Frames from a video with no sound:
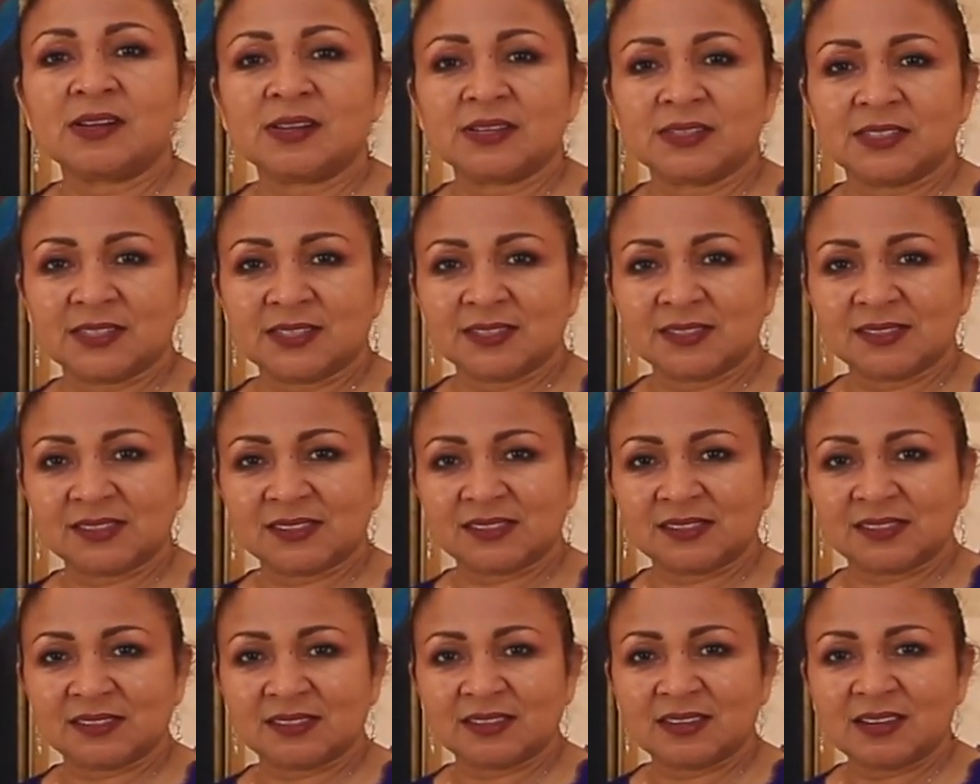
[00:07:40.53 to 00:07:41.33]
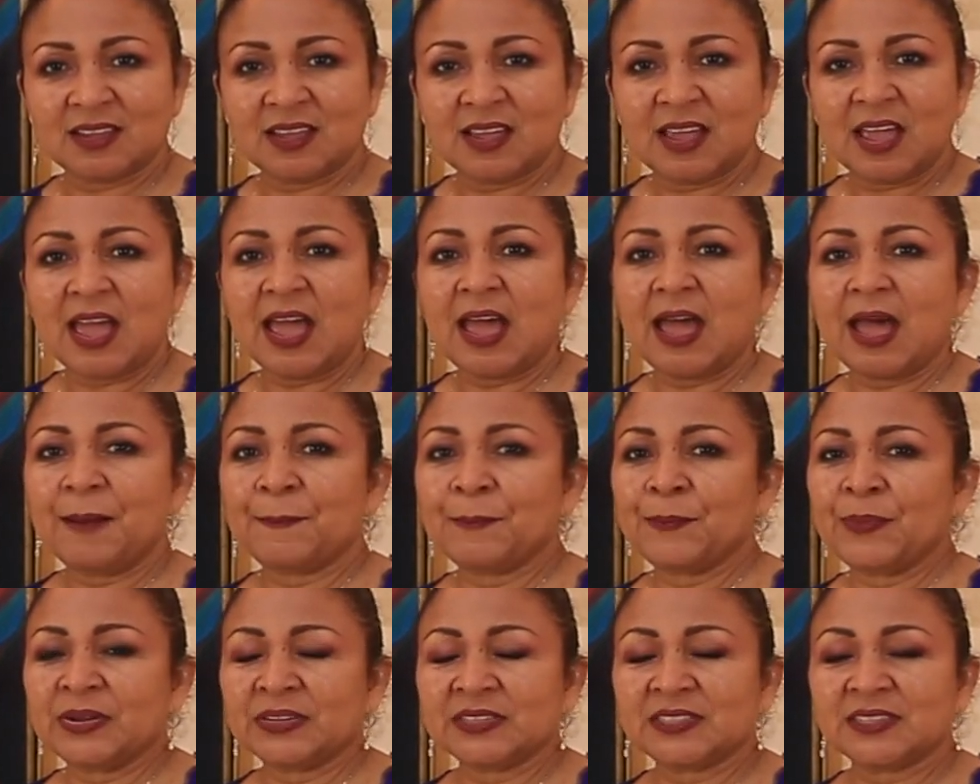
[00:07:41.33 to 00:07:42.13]
artist,
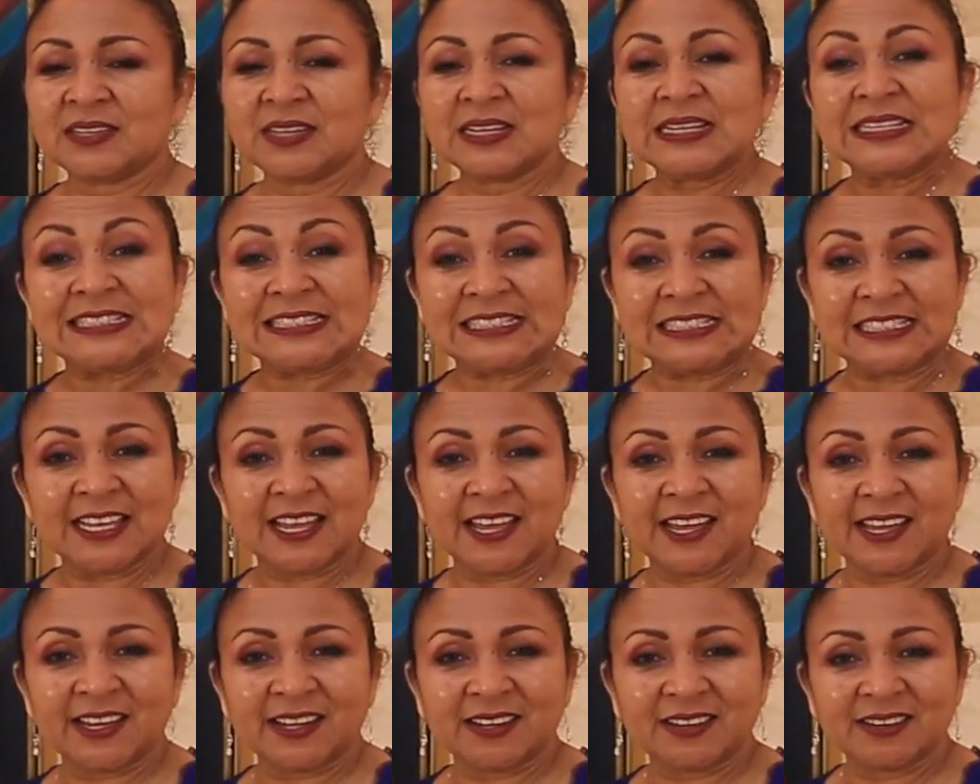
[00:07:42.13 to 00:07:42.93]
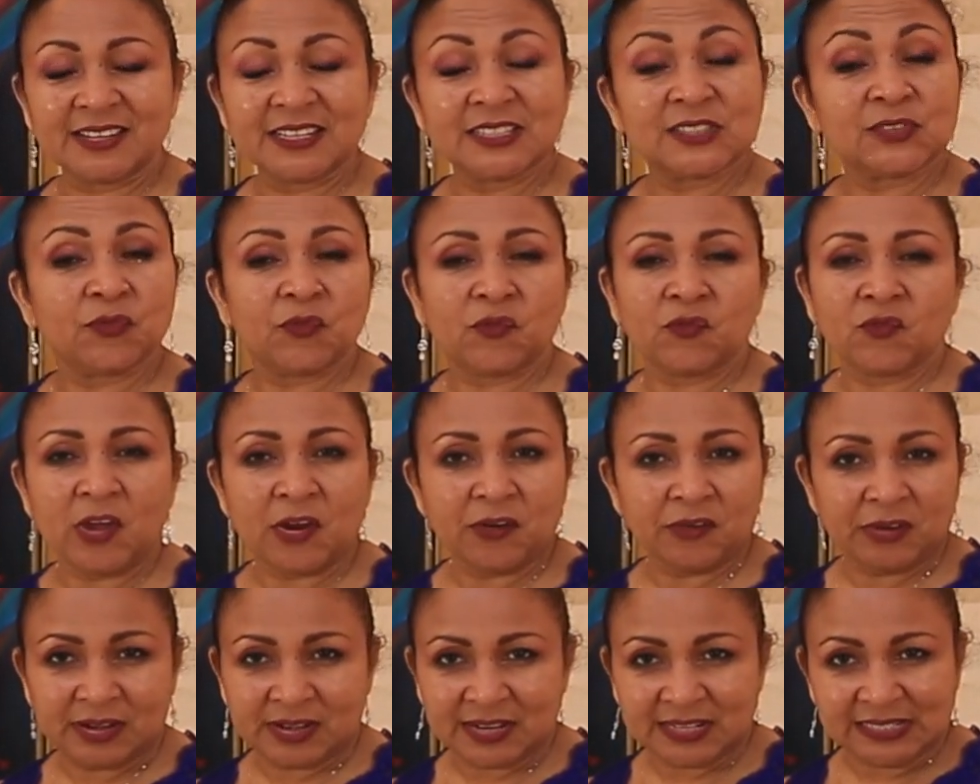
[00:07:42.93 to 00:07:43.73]
but her style is
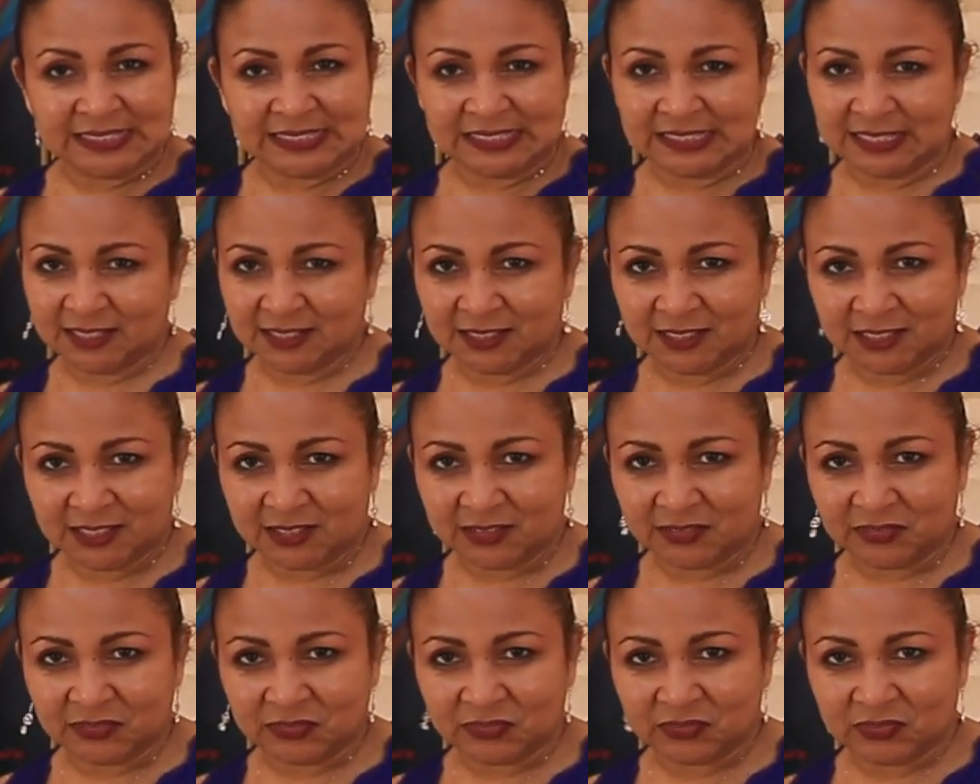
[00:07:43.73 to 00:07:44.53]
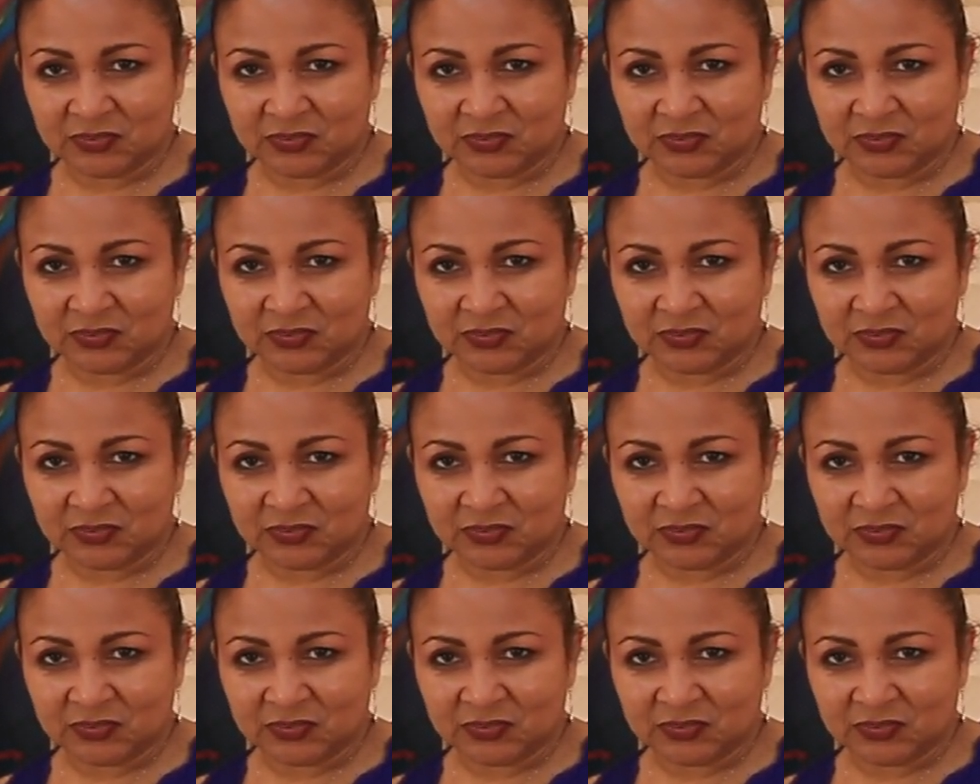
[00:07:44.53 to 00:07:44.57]
very distinctive.